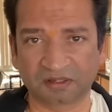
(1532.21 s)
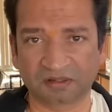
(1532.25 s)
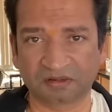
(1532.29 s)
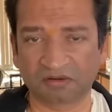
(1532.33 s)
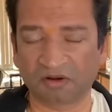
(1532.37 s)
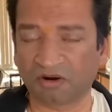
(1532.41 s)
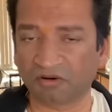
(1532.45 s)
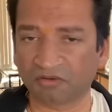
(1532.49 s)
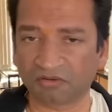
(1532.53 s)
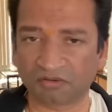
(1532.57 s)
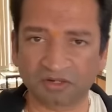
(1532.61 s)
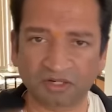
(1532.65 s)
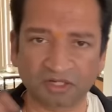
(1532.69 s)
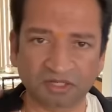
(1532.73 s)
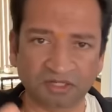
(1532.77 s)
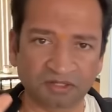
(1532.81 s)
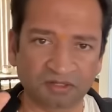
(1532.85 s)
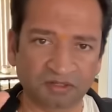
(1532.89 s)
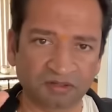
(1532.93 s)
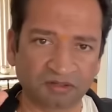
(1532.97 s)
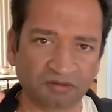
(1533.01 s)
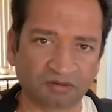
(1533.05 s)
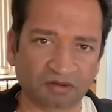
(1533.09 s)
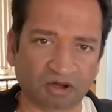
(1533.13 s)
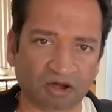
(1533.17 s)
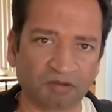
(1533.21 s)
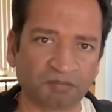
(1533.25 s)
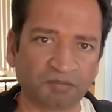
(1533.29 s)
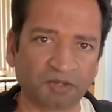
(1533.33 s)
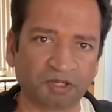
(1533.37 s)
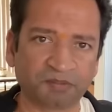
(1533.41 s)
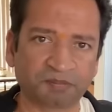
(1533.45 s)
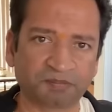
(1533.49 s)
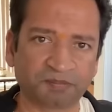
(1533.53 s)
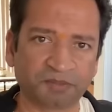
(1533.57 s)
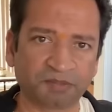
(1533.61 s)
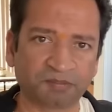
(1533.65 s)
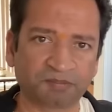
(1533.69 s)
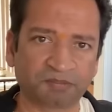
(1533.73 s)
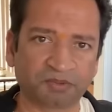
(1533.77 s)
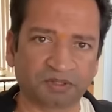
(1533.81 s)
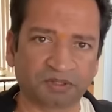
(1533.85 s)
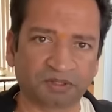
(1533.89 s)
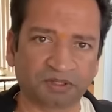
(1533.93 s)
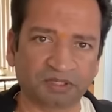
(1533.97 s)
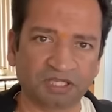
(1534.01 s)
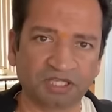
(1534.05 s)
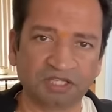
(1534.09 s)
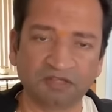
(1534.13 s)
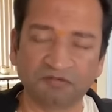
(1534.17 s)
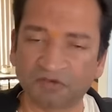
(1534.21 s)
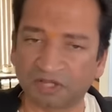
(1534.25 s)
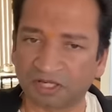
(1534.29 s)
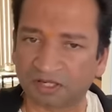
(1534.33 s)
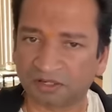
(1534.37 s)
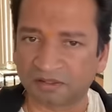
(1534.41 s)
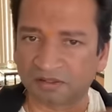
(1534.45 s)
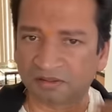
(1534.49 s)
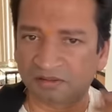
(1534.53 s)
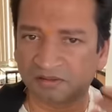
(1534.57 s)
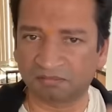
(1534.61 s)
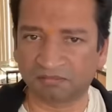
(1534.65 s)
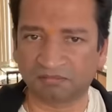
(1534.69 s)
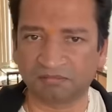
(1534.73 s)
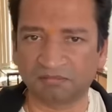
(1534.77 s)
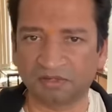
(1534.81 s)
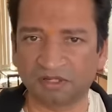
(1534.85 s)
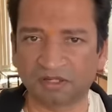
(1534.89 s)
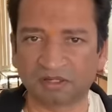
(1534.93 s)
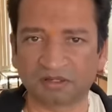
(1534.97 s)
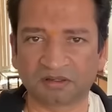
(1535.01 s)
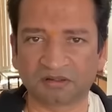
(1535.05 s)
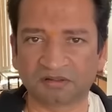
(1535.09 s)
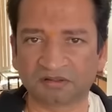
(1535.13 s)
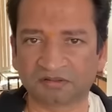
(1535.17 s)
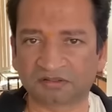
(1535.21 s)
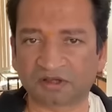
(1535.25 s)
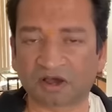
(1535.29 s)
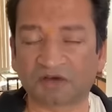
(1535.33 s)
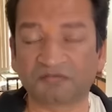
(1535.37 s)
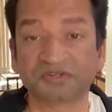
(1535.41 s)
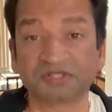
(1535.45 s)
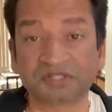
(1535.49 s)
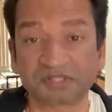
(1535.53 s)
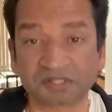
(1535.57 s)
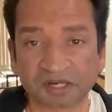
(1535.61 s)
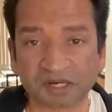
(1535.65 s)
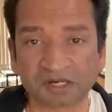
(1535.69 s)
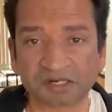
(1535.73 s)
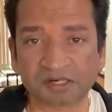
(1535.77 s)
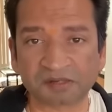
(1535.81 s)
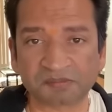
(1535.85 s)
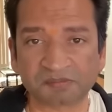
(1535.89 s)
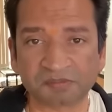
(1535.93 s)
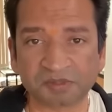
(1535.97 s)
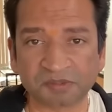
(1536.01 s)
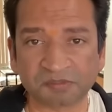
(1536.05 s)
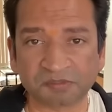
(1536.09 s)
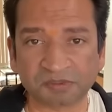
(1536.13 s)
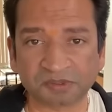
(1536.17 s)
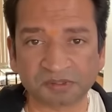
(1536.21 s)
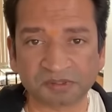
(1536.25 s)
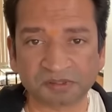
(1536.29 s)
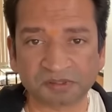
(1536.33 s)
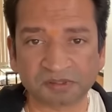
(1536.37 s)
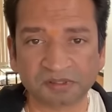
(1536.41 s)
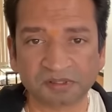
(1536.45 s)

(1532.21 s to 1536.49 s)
Not only normal people, even sophisticated people.